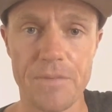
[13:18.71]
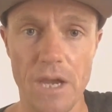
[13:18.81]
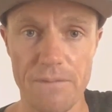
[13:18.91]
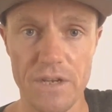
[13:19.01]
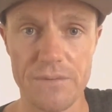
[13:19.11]

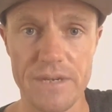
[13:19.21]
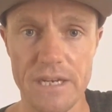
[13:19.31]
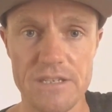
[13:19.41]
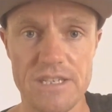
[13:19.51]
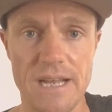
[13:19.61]
Hopefully, we're
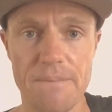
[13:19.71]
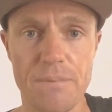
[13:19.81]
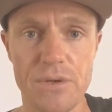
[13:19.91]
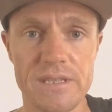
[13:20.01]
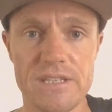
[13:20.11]
going to start
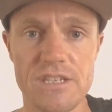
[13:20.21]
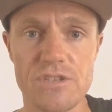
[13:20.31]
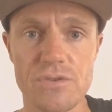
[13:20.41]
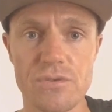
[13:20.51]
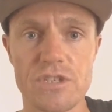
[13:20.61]
putting this
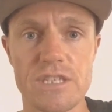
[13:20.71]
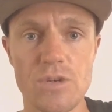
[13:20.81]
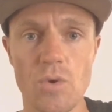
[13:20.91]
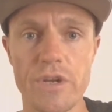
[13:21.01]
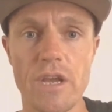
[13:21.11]
into just
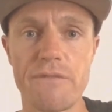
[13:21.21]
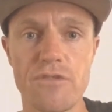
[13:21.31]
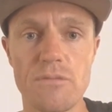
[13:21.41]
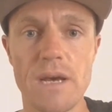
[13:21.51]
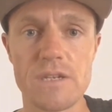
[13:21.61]
an audio
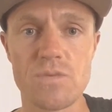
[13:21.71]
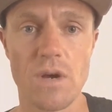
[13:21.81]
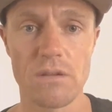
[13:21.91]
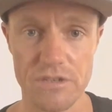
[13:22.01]
format as well.